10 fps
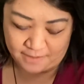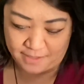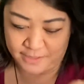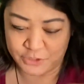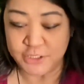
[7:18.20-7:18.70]

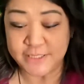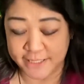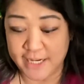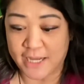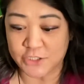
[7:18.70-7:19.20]
She
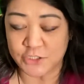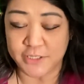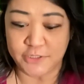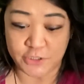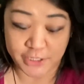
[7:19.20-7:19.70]
did
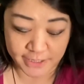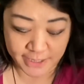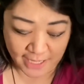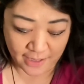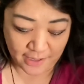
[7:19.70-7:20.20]

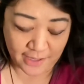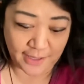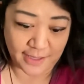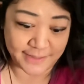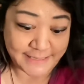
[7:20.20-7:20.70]

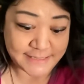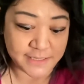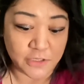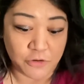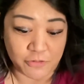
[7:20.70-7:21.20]
at least
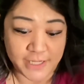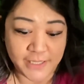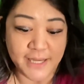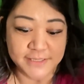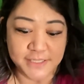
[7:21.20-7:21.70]
agree.
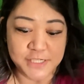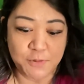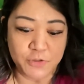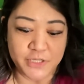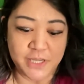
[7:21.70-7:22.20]
Yes, I
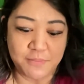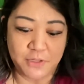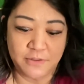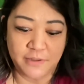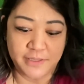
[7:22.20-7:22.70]
spoke to
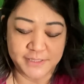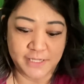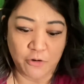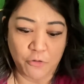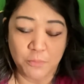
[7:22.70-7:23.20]
him and
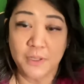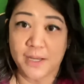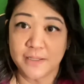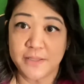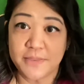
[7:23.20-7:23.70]
said horrible,
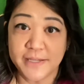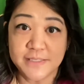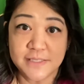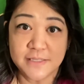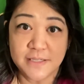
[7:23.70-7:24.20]
ugly
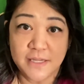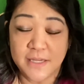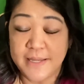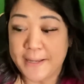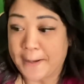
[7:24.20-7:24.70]
things.
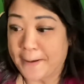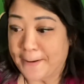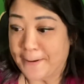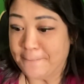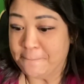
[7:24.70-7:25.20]

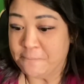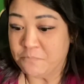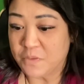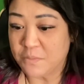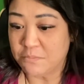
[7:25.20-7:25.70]

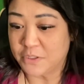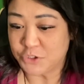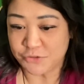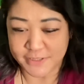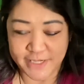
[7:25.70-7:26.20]
But
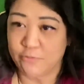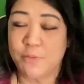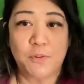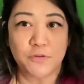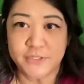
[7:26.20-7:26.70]
she was saying we
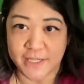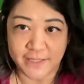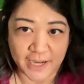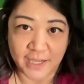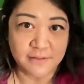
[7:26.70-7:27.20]
both said
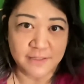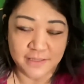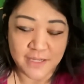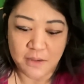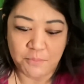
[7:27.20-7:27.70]
that.
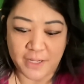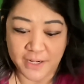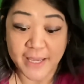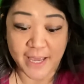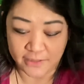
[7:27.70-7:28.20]
But
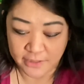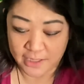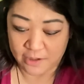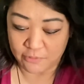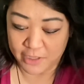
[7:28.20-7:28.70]
again,
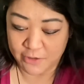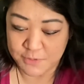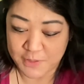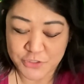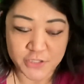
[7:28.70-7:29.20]
what I
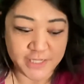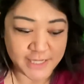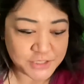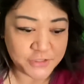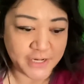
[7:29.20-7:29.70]
was mentioning
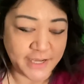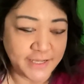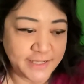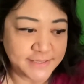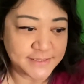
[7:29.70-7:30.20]

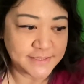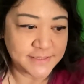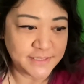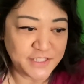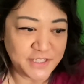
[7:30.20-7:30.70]
yesterday is,
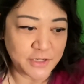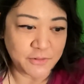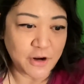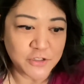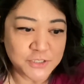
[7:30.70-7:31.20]

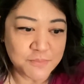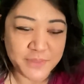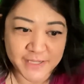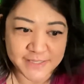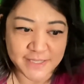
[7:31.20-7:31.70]
there are some
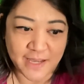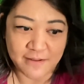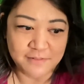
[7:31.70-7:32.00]
things that